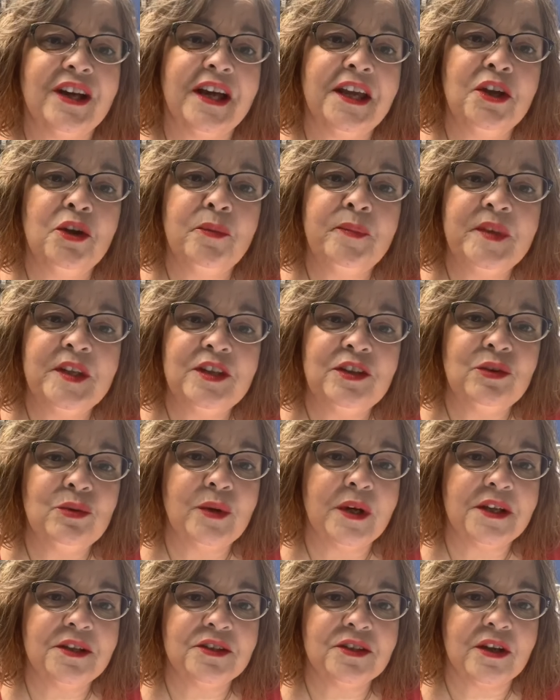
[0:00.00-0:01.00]
I hope that you
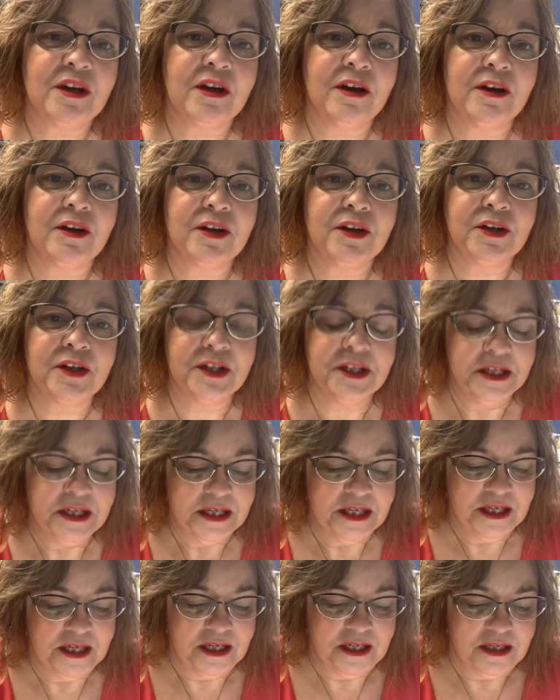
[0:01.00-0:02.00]
guys are
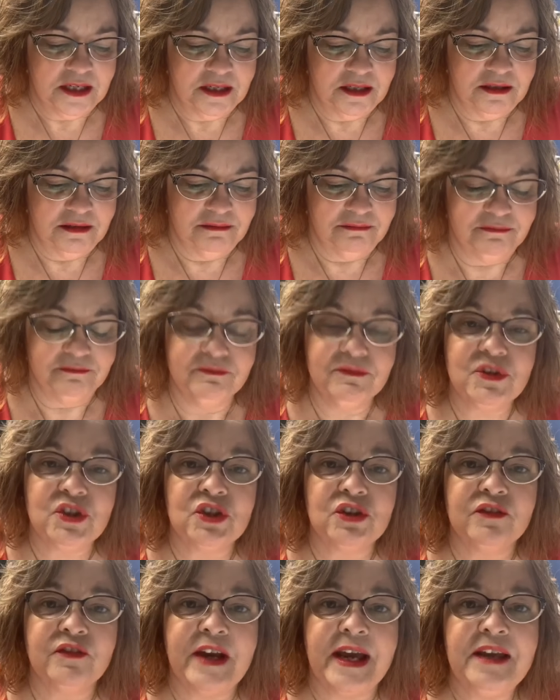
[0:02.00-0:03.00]

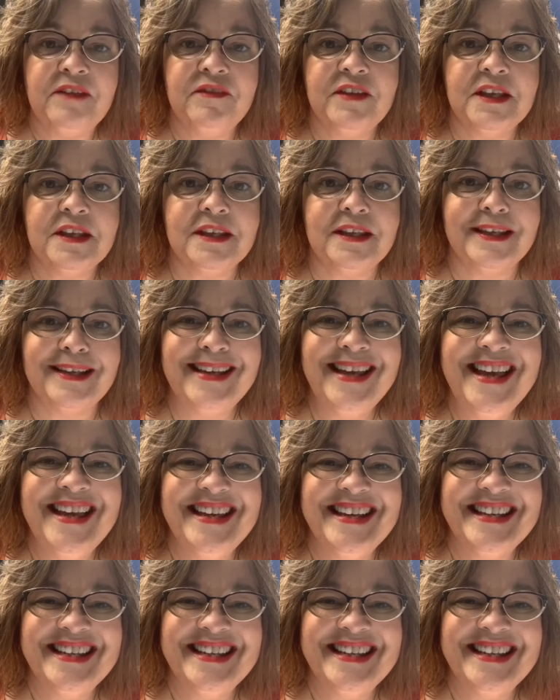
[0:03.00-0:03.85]
surviving this.